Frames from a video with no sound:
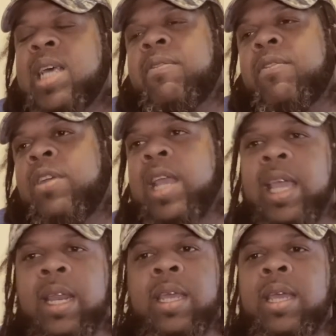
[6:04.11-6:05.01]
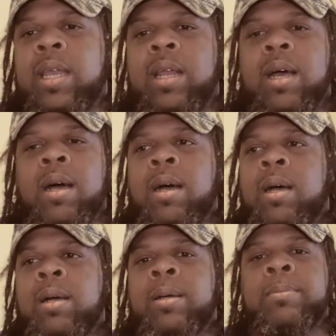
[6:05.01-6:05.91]
I've created
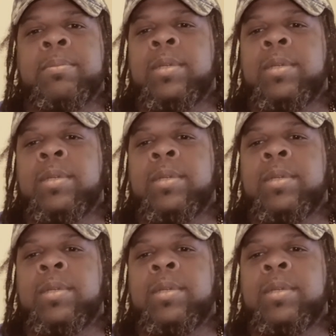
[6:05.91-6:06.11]
I've